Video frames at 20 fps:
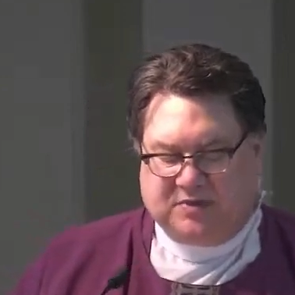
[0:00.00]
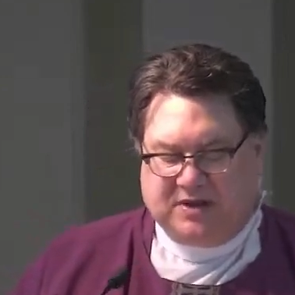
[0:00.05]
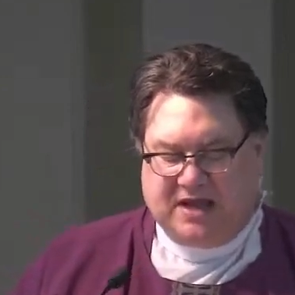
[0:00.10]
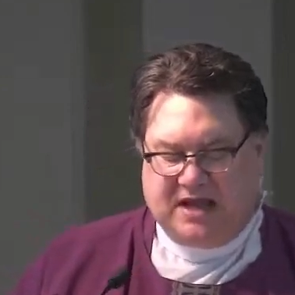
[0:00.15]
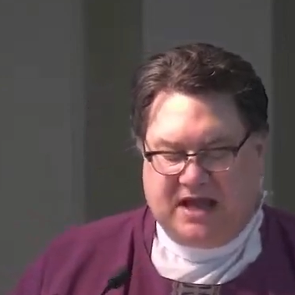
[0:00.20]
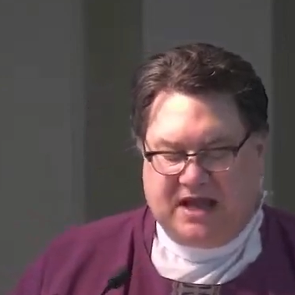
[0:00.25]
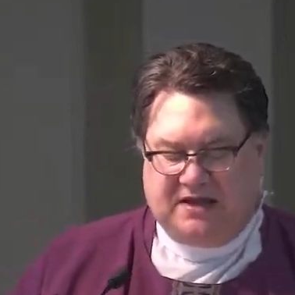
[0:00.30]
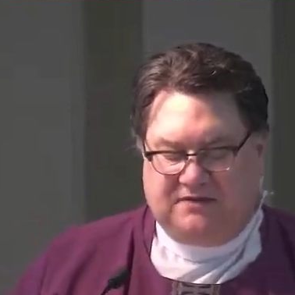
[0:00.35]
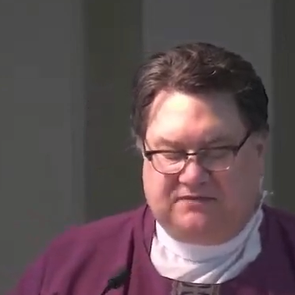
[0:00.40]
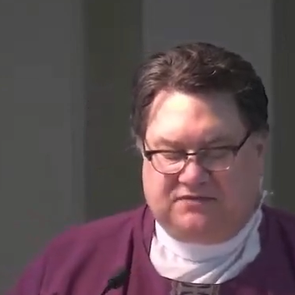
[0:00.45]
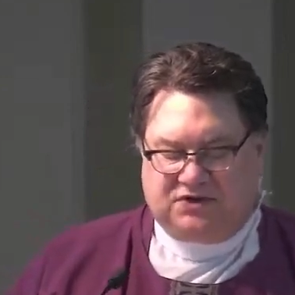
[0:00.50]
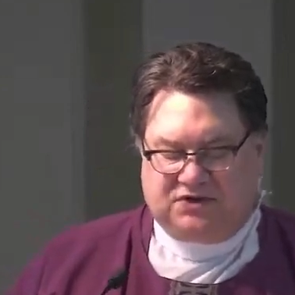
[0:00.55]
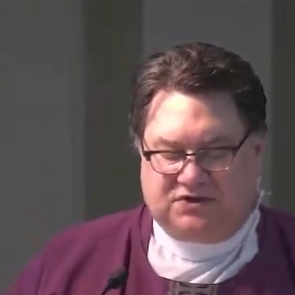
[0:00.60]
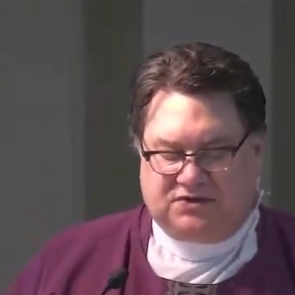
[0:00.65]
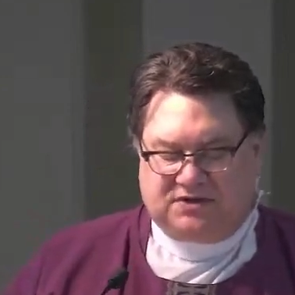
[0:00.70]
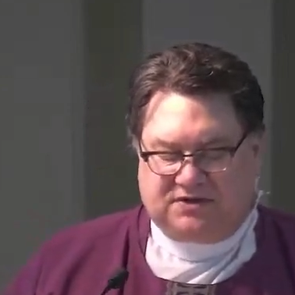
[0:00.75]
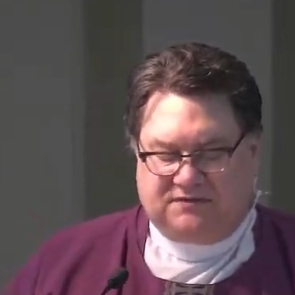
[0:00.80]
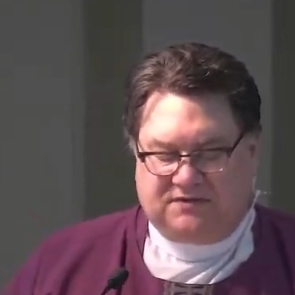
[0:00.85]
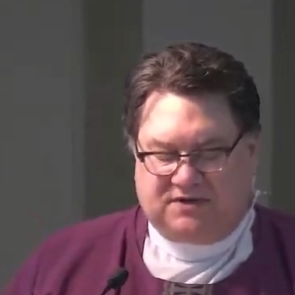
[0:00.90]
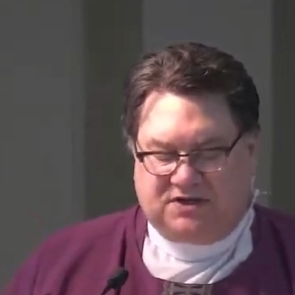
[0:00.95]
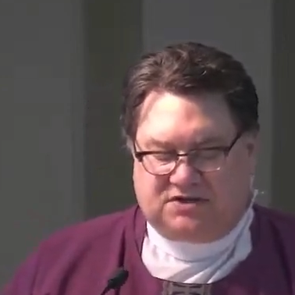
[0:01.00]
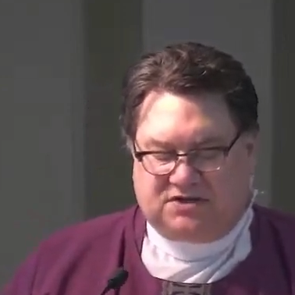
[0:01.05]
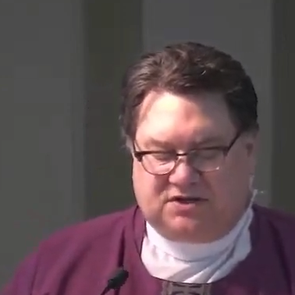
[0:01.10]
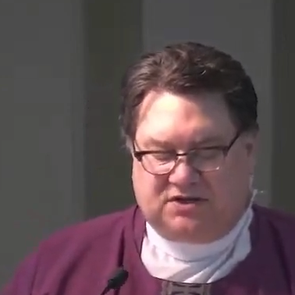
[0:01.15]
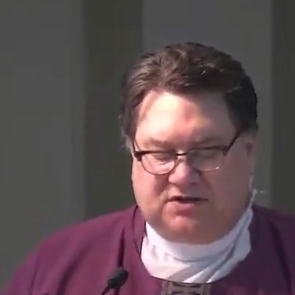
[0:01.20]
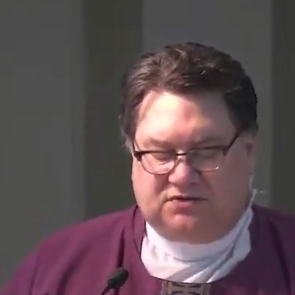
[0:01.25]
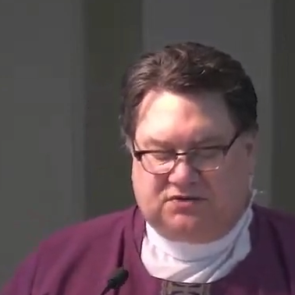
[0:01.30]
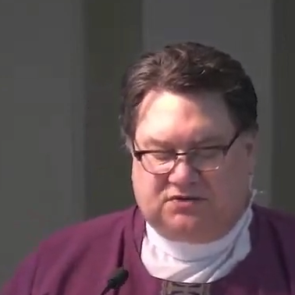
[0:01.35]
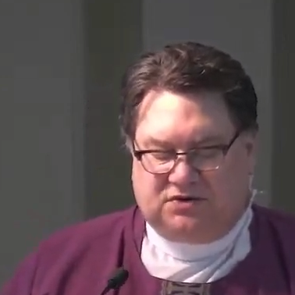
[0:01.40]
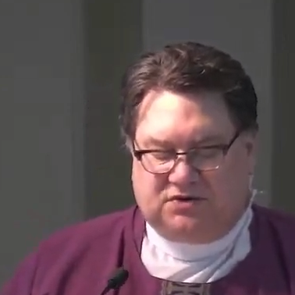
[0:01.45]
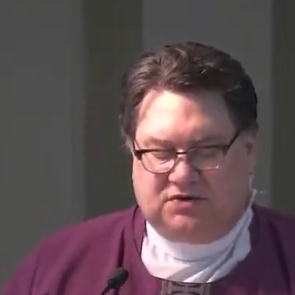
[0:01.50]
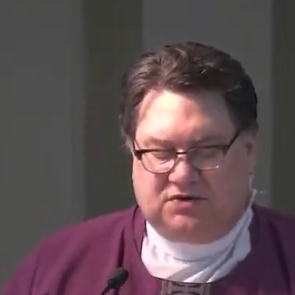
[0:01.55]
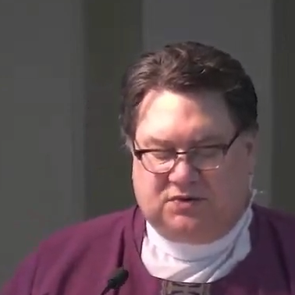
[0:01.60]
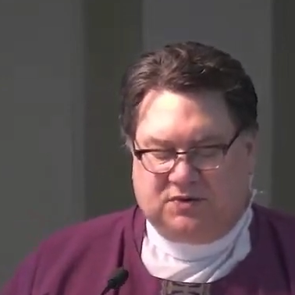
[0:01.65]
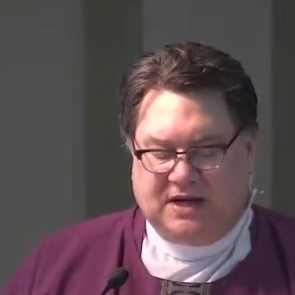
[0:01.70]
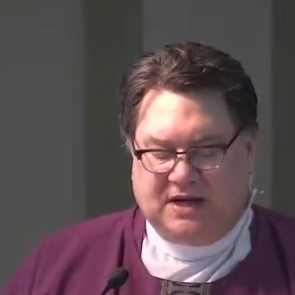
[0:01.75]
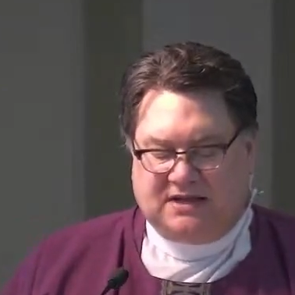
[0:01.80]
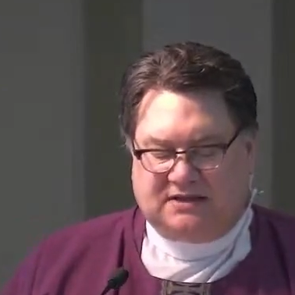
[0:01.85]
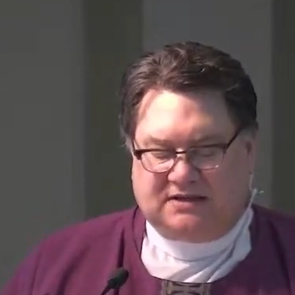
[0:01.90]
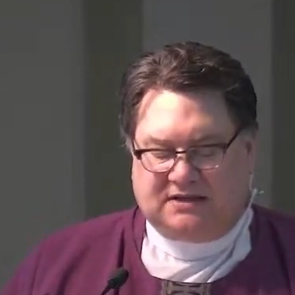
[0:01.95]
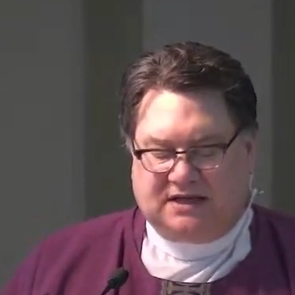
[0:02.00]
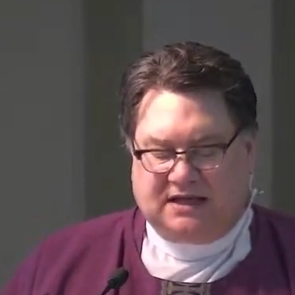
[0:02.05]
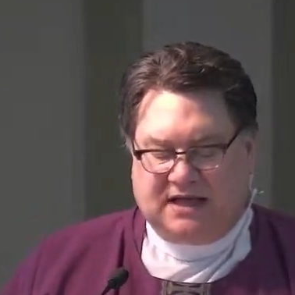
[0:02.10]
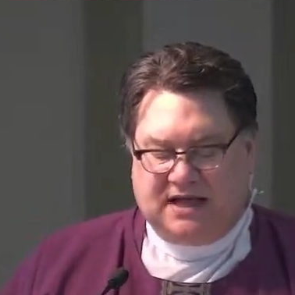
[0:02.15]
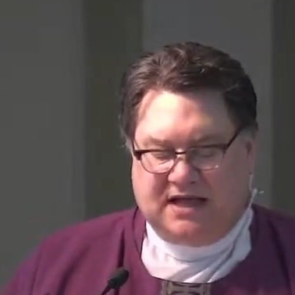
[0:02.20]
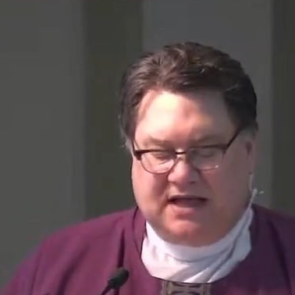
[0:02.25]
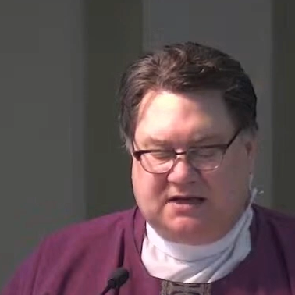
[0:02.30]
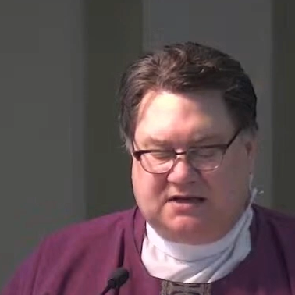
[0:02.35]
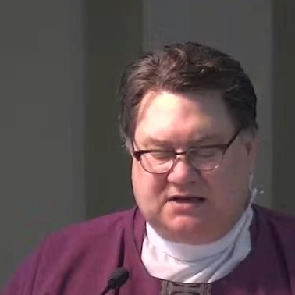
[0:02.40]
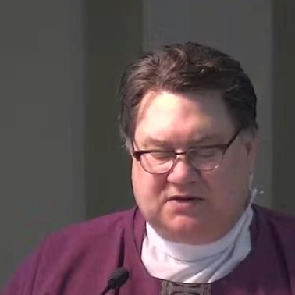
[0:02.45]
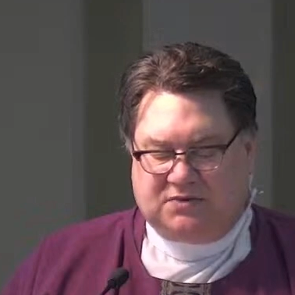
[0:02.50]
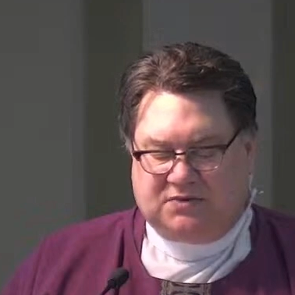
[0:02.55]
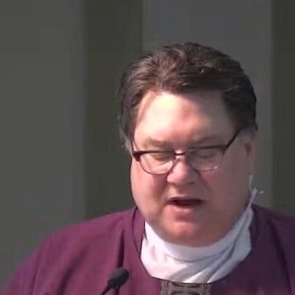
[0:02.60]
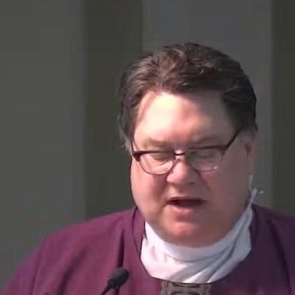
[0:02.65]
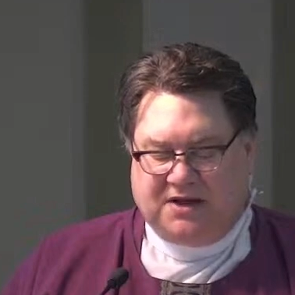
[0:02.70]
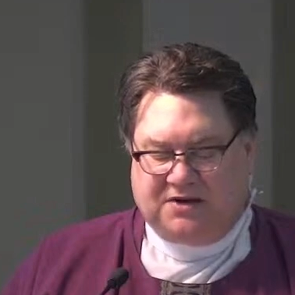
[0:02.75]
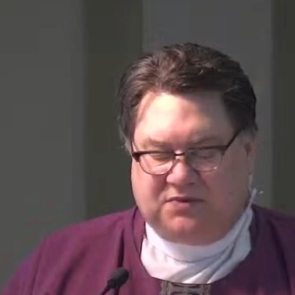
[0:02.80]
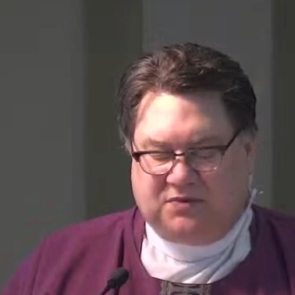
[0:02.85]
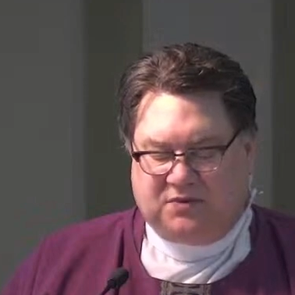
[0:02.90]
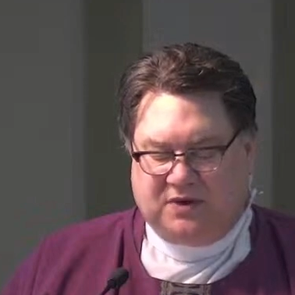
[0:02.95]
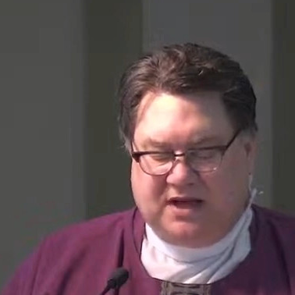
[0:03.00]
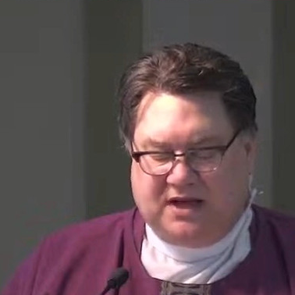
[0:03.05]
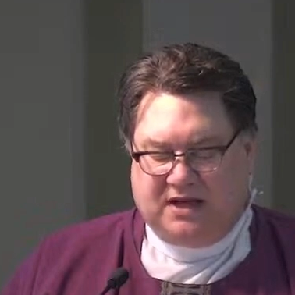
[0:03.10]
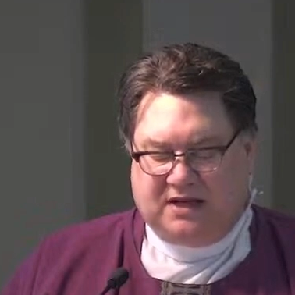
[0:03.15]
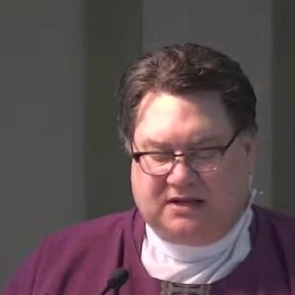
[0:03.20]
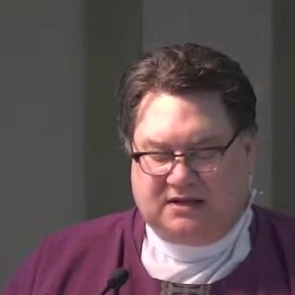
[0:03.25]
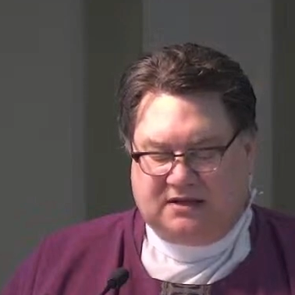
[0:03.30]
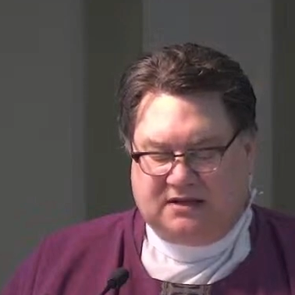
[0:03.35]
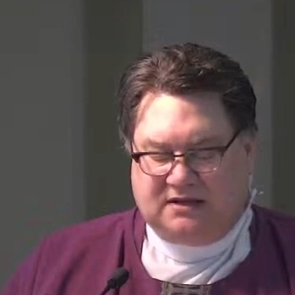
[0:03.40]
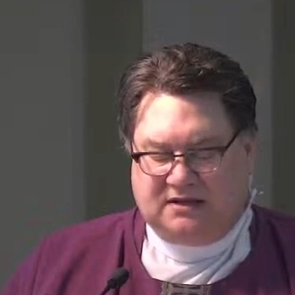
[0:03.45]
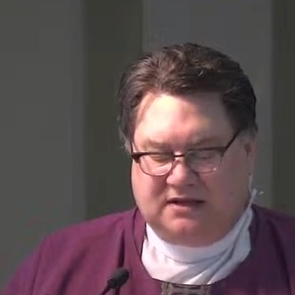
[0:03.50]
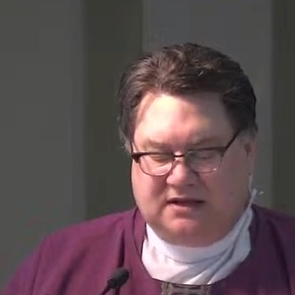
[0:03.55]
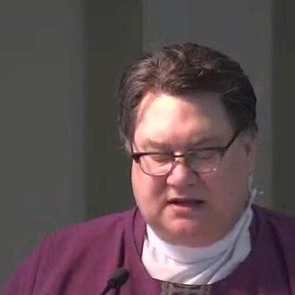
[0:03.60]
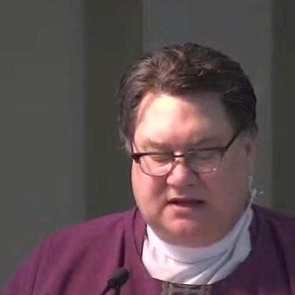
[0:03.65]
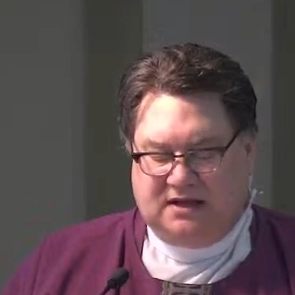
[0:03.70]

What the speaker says: behaviors of the children who ate the candy right away,